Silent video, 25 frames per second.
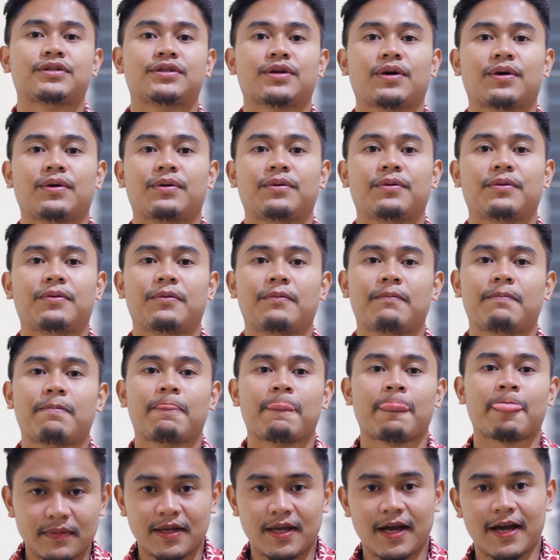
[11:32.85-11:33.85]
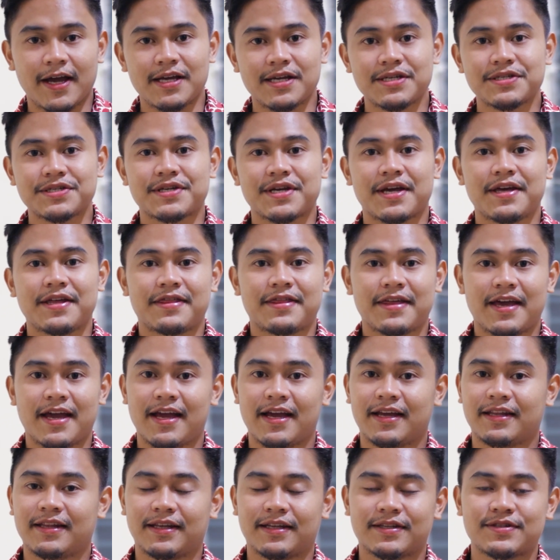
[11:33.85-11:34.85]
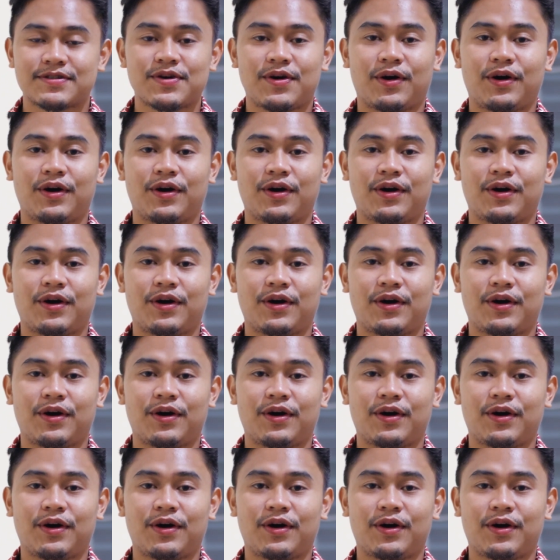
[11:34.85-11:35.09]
So guys, I think that's